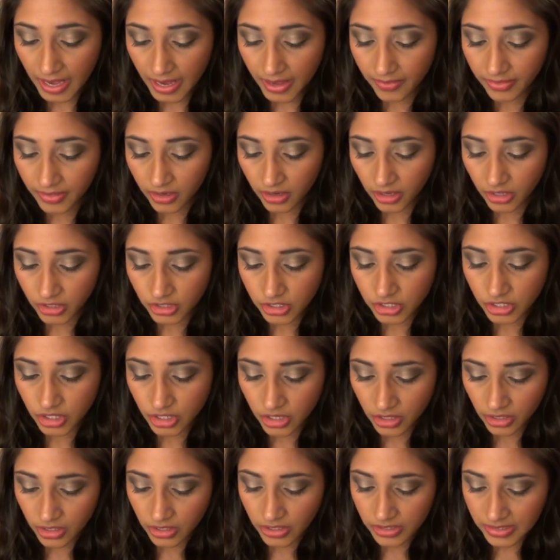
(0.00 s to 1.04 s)
and then I
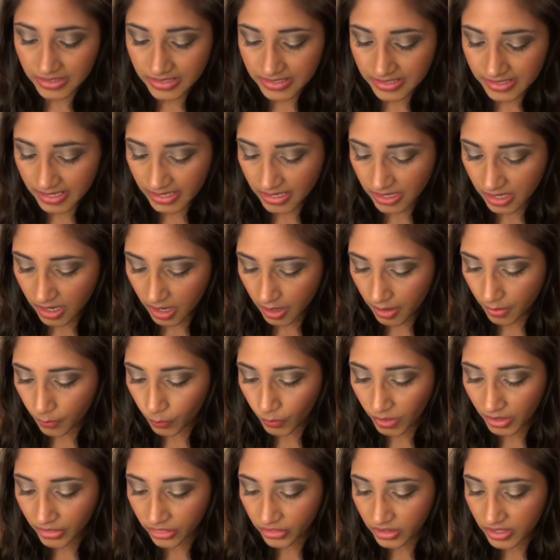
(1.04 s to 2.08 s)
took concealer.
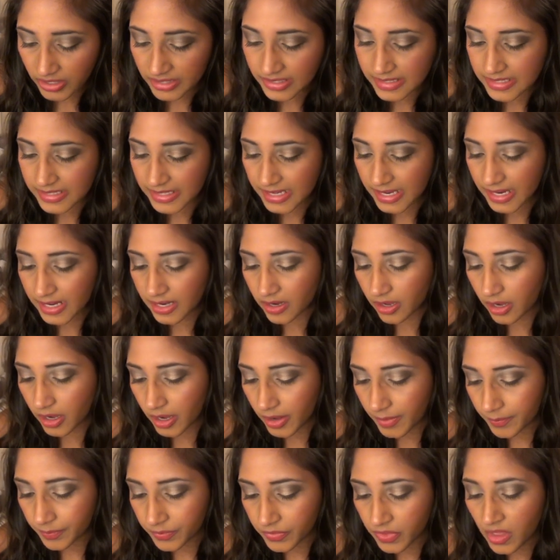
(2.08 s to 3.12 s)
With
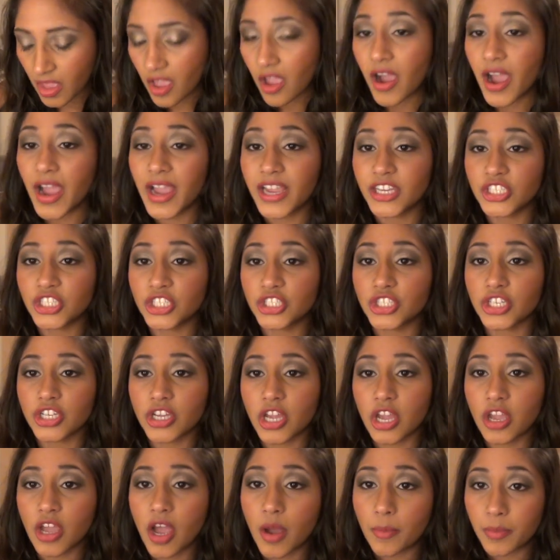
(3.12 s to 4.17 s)
concealer, I actually
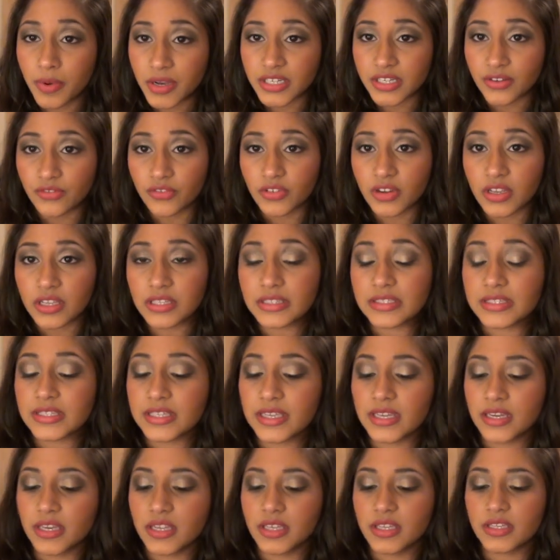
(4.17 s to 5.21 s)
took a couple of different
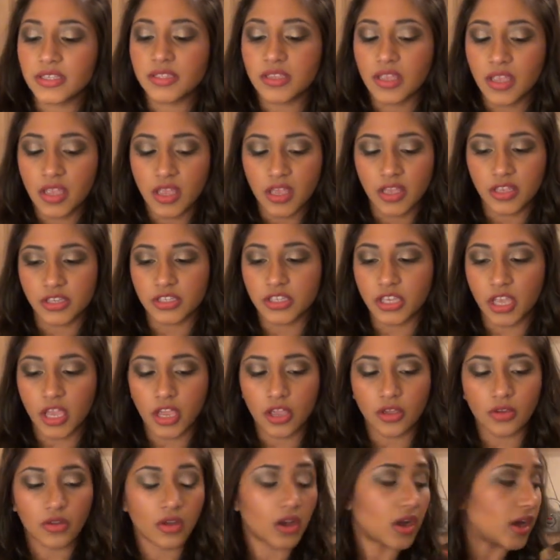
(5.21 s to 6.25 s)
concealers.
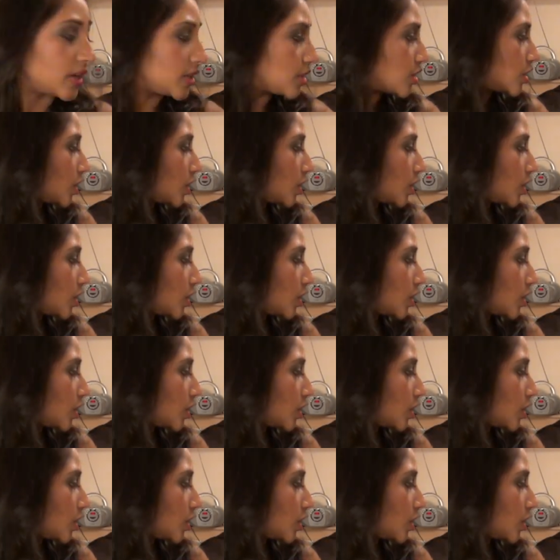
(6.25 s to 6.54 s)
So I